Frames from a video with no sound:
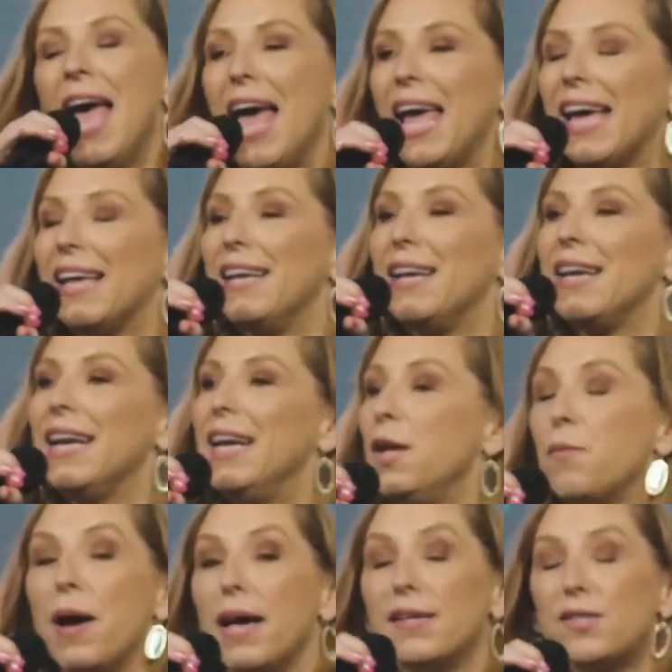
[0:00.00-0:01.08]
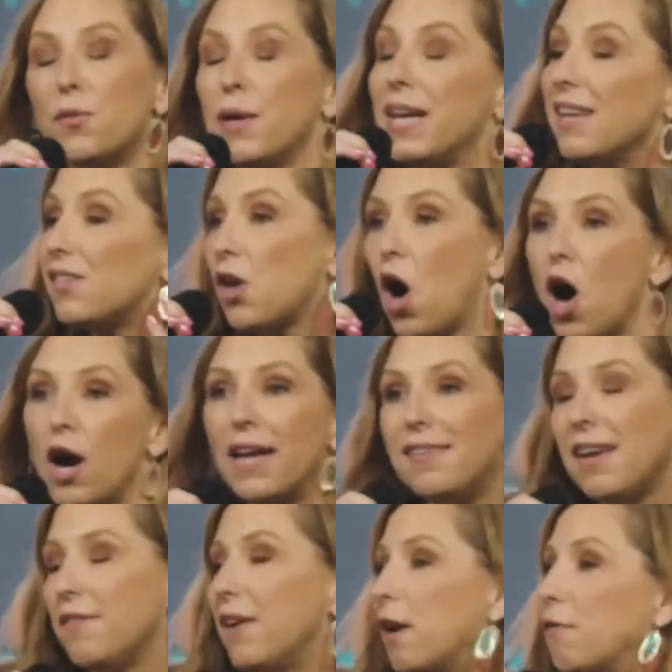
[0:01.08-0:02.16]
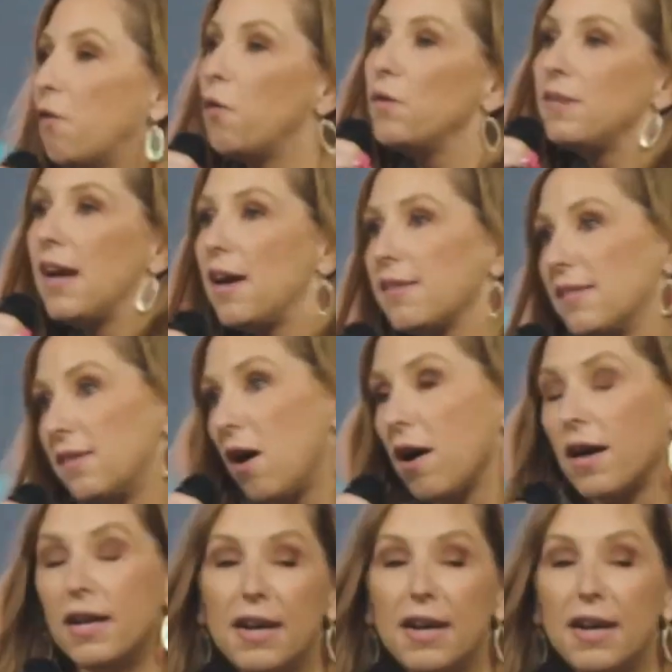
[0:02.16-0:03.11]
And anyway, so we get talking. Dave and I are folding towels and talking.